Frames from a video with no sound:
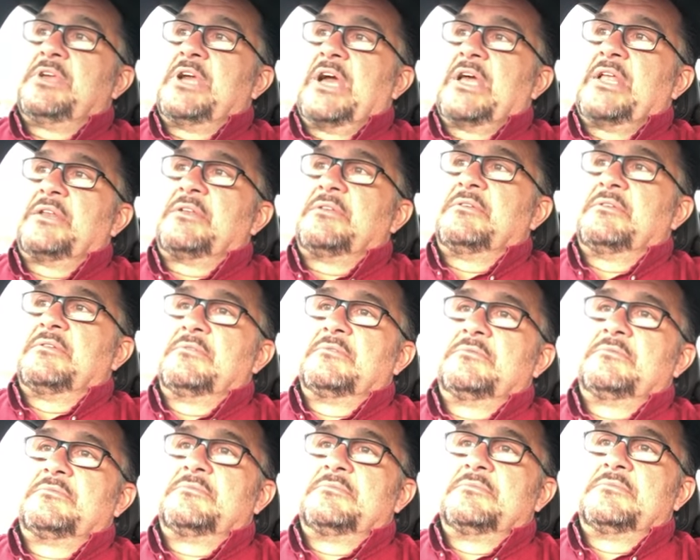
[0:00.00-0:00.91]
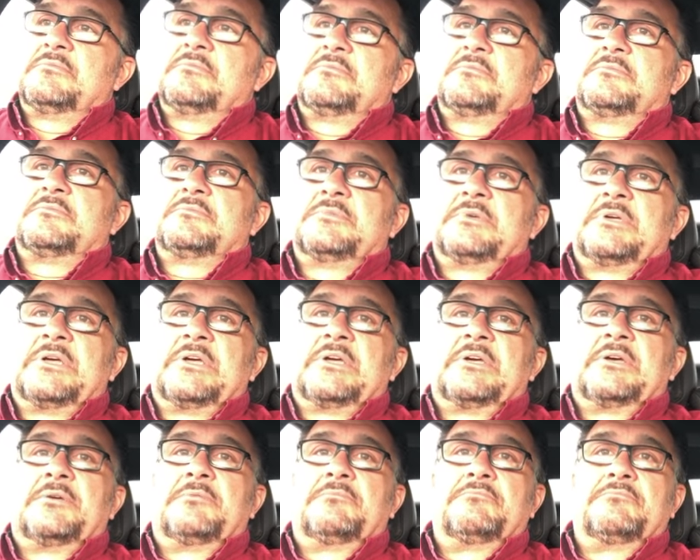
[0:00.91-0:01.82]
got
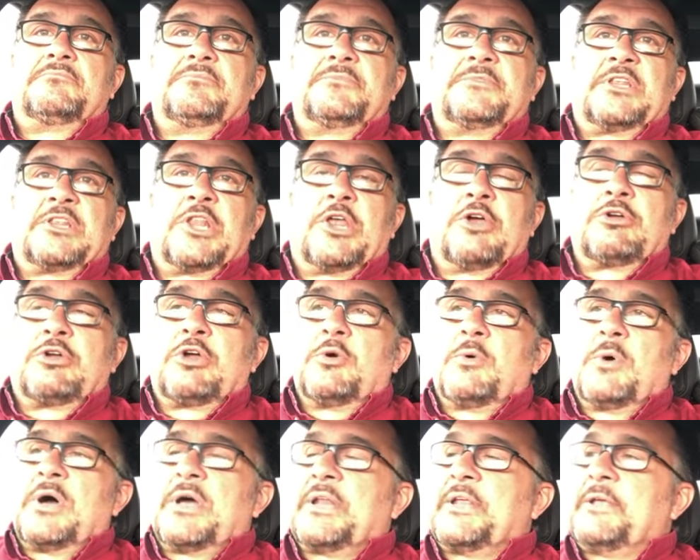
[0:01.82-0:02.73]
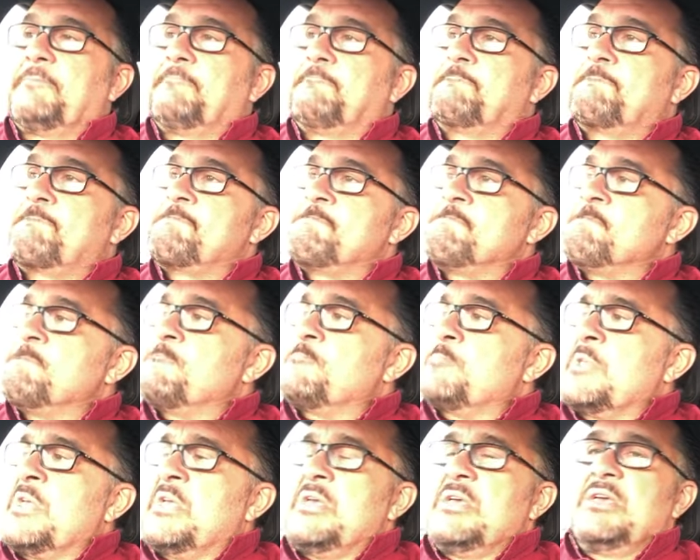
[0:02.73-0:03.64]
the logo on it.
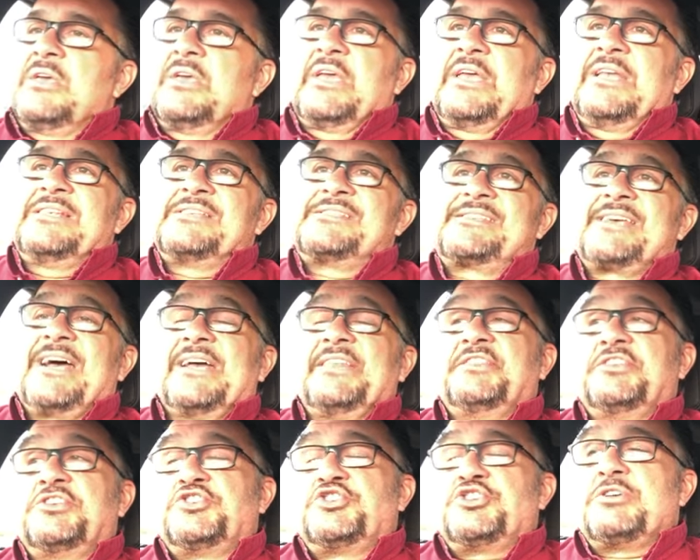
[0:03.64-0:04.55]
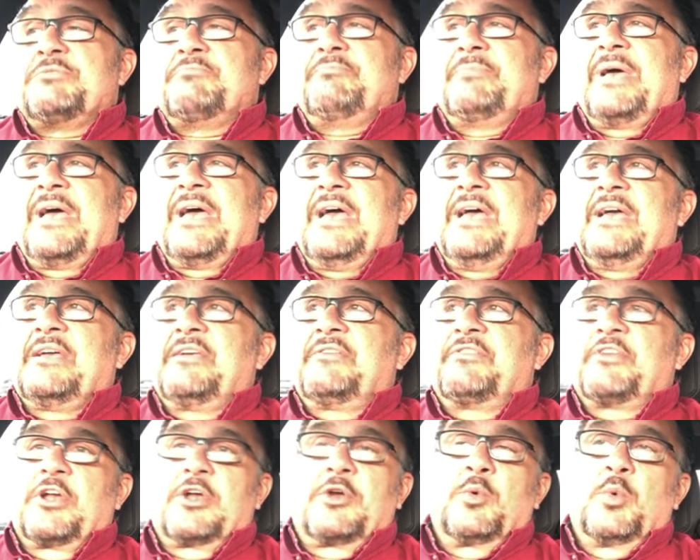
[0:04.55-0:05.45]
Inside the gym
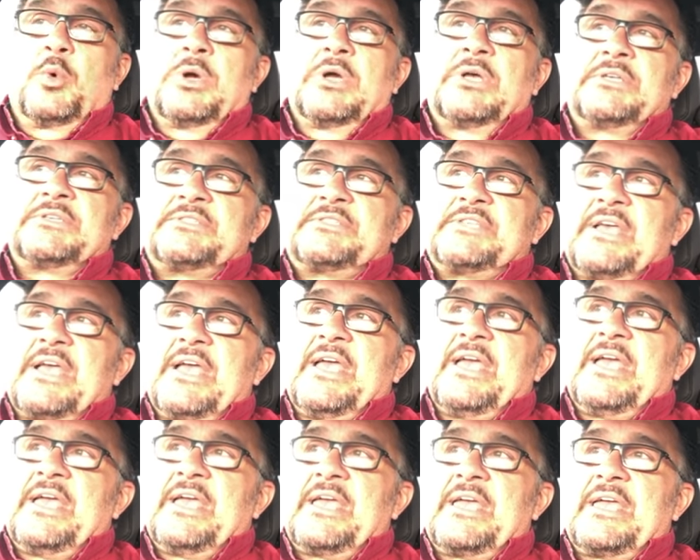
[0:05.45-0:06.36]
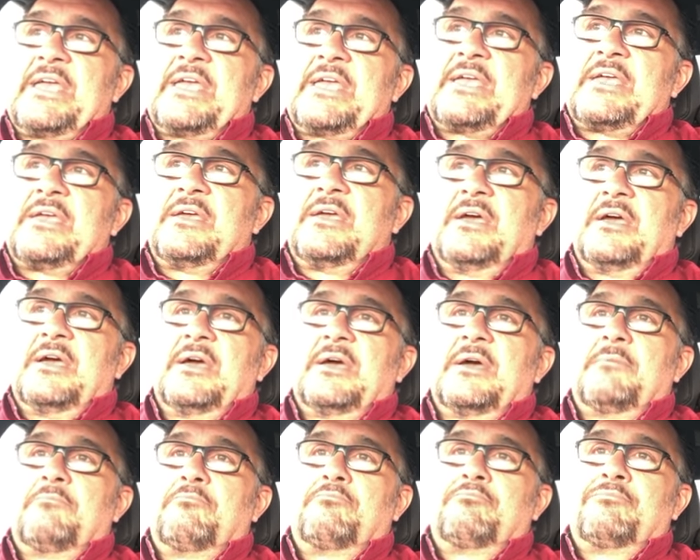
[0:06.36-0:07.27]
bag, there was a
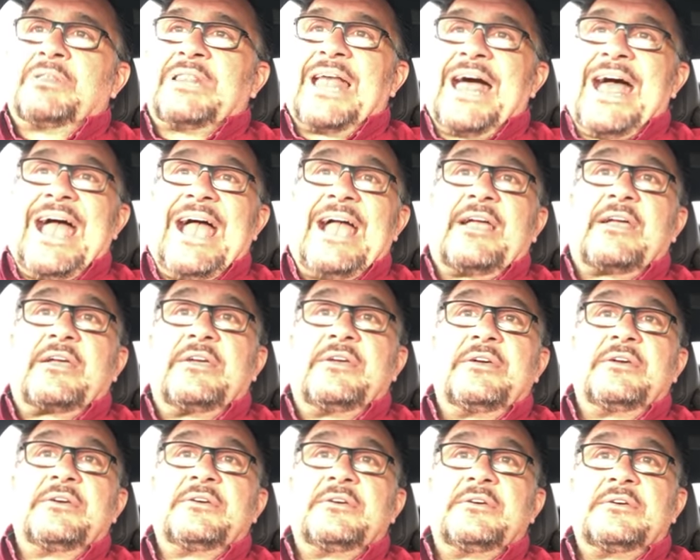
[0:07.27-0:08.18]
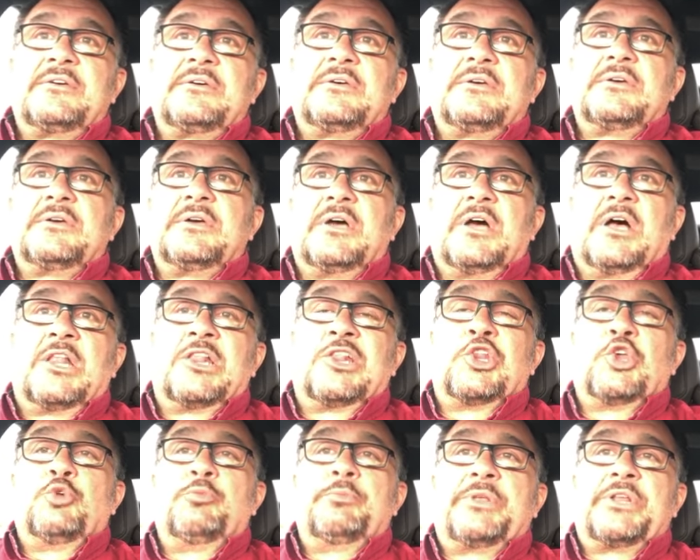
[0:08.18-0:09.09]
black
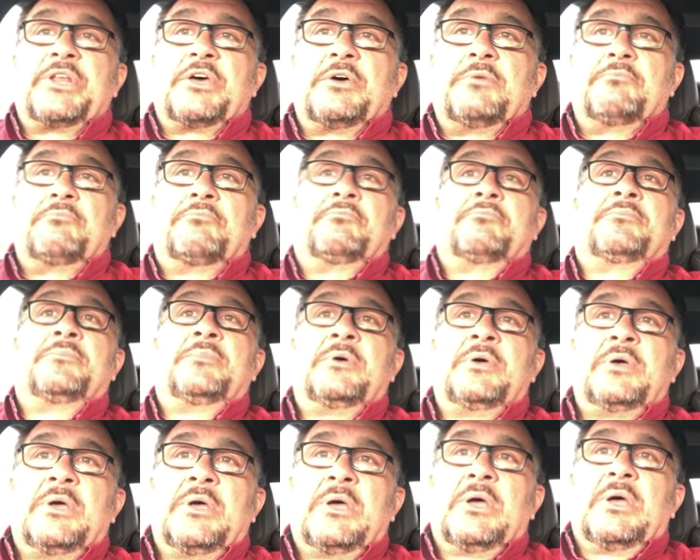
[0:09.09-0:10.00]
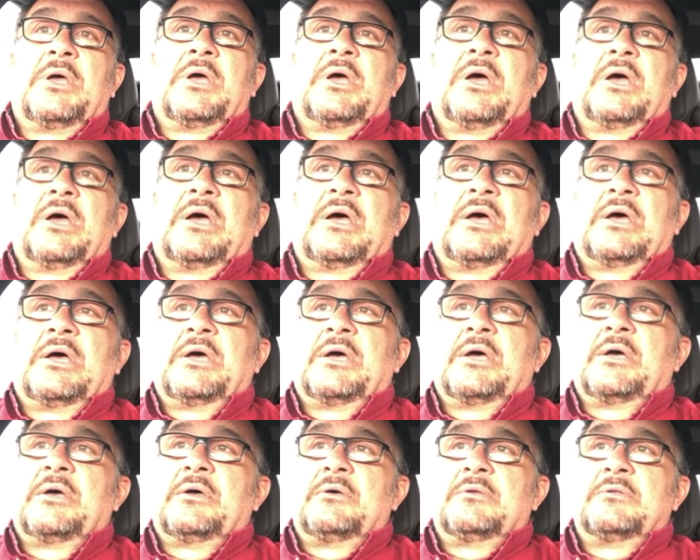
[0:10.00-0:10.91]
aluminum
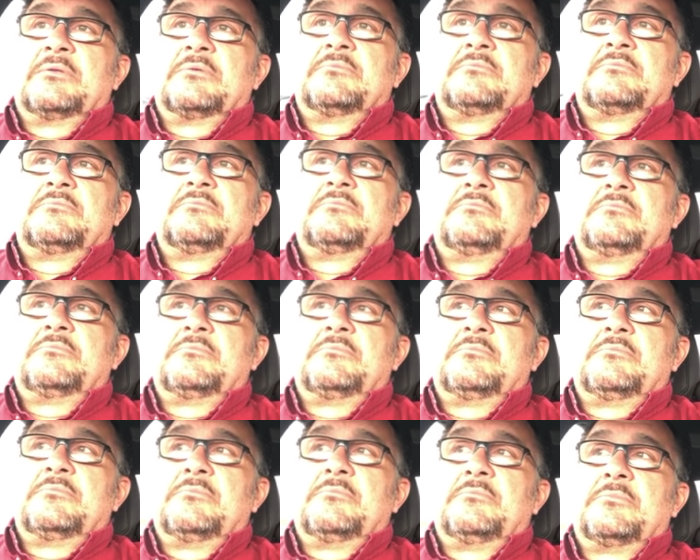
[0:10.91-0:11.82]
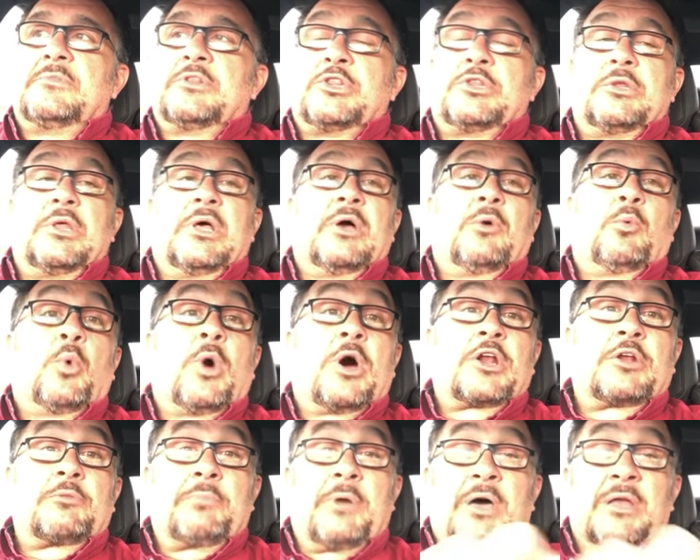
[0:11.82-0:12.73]
uh, a
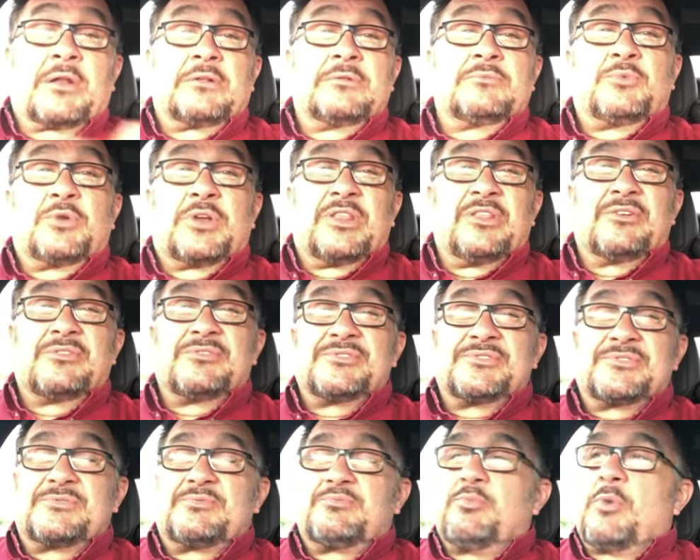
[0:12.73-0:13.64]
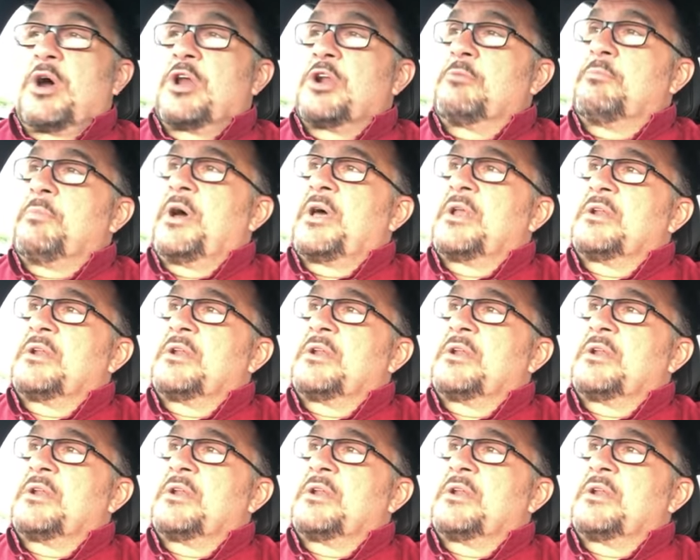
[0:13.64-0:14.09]
water bottle, one of those water